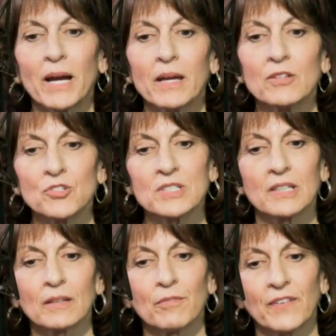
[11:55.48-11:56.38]
interest
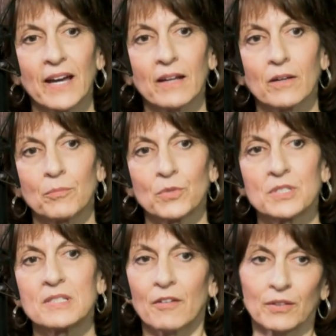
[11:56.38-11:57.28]
in lymphatic was
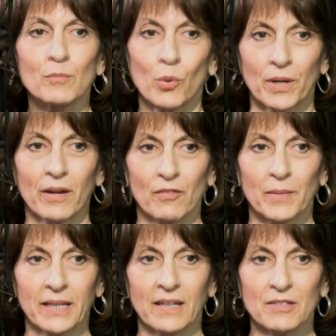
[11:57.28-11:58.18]
definitely born out of
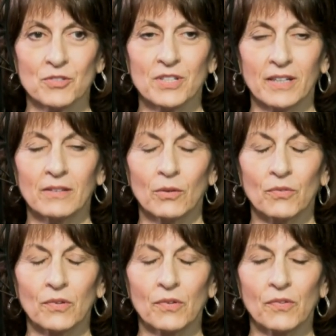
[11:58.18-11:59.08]
my cancer
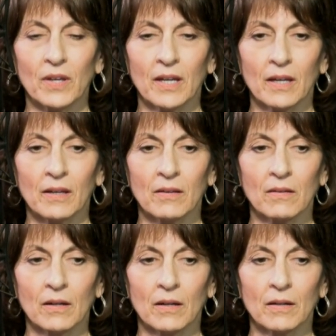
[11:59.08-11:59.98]
diagnosis and
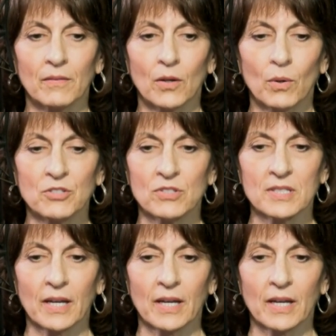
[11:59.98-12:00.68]
uh, the questions I